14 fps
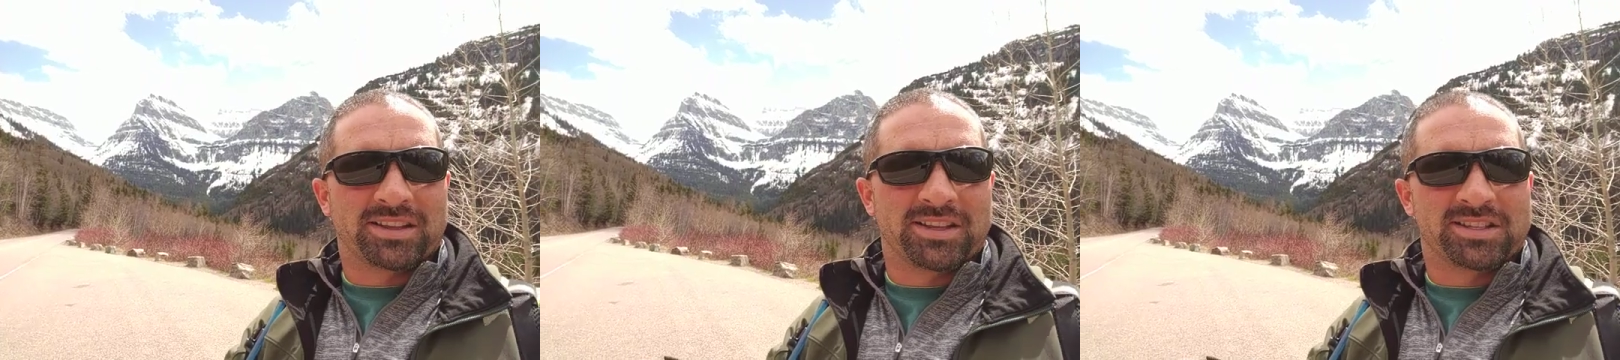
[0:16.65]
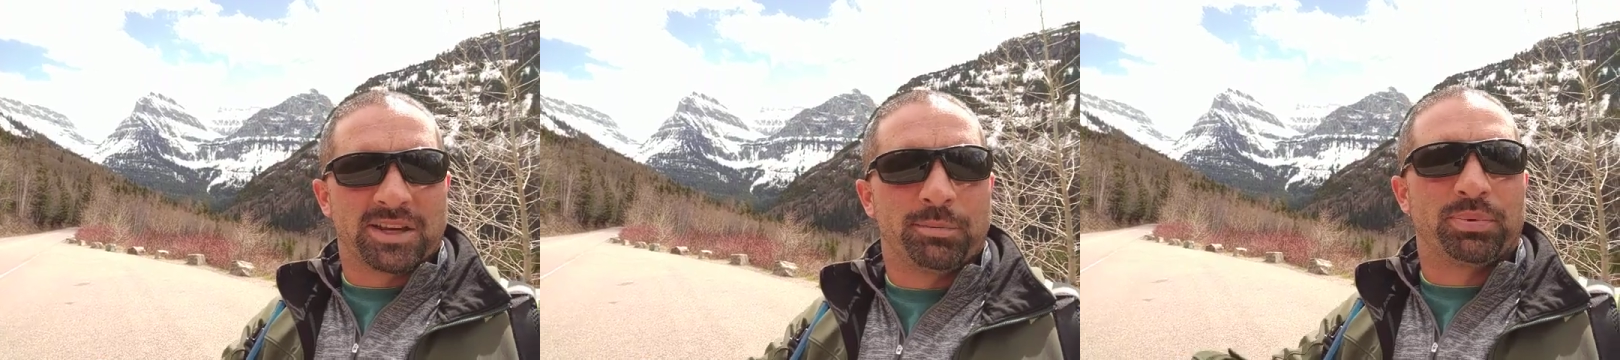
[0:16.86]

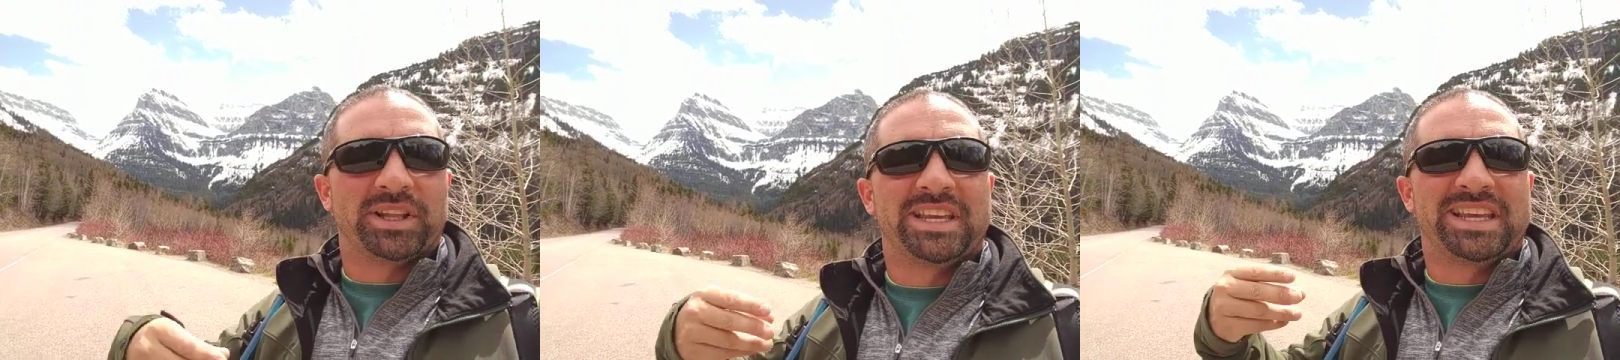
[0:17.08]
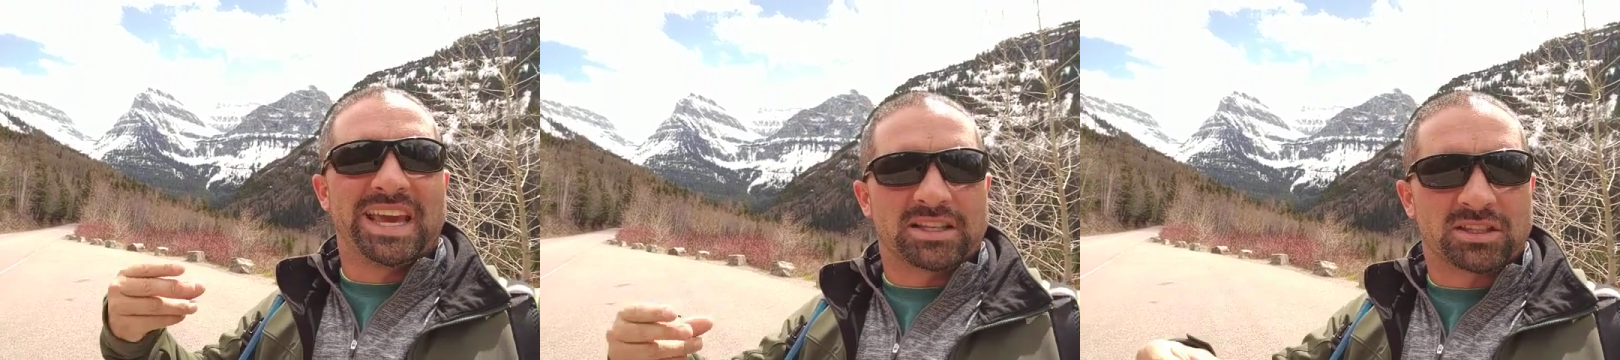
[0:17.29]
and simply
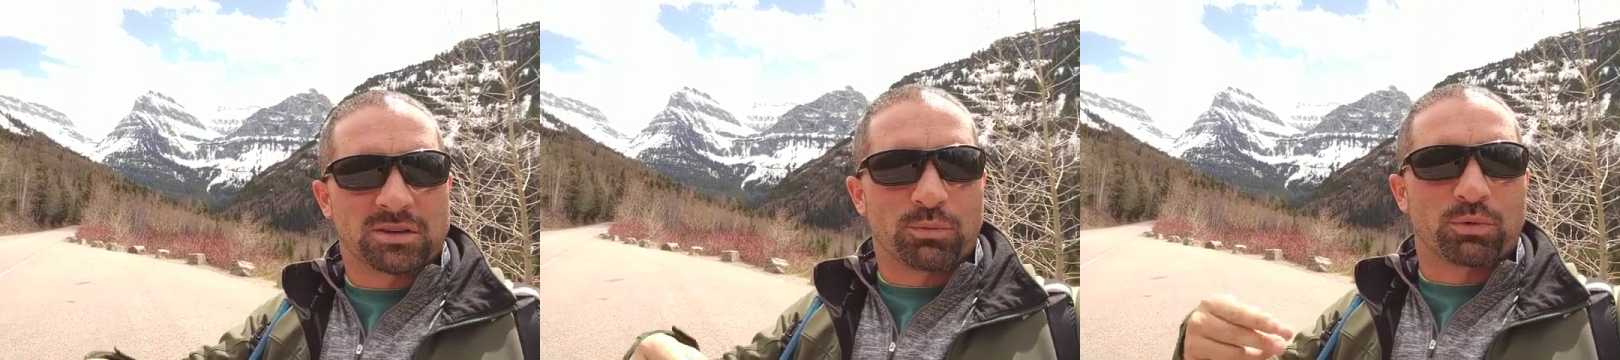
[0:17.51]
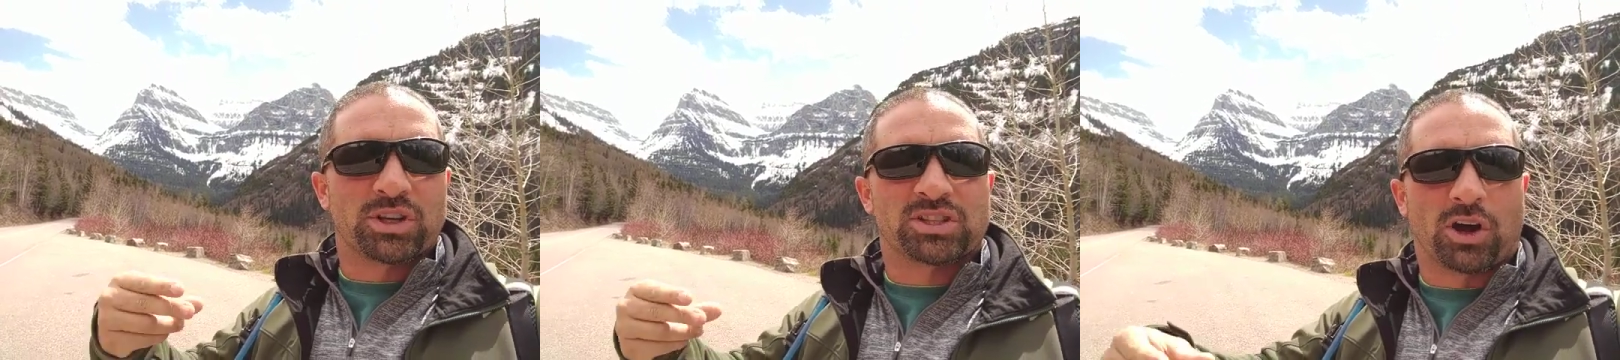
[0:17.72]
get
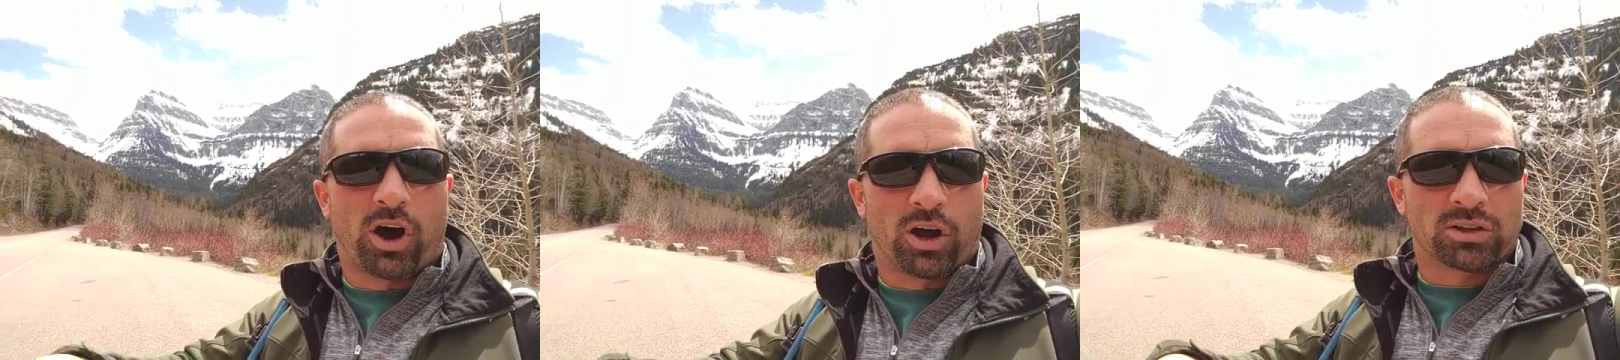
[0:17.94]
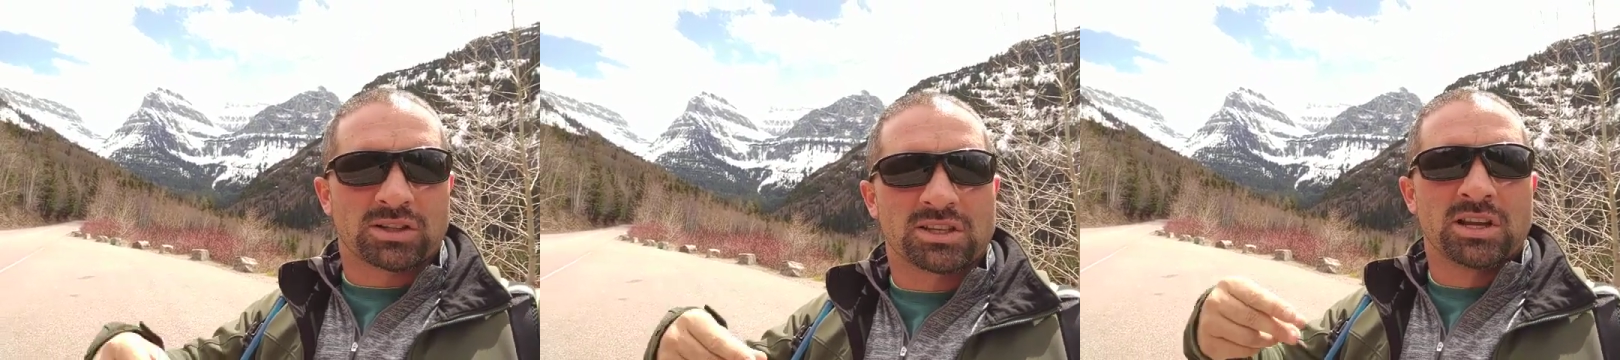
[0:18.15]
some
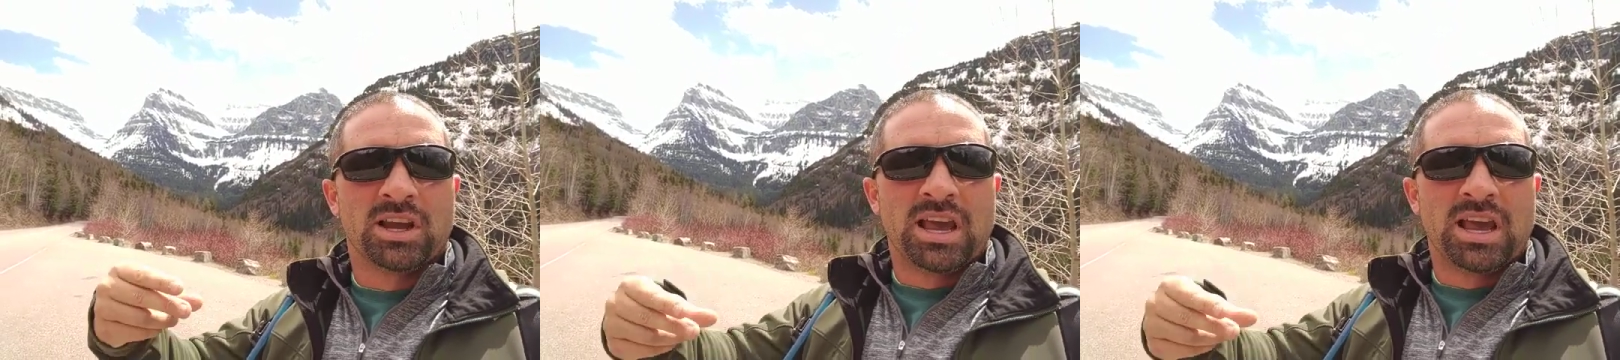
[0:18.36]
results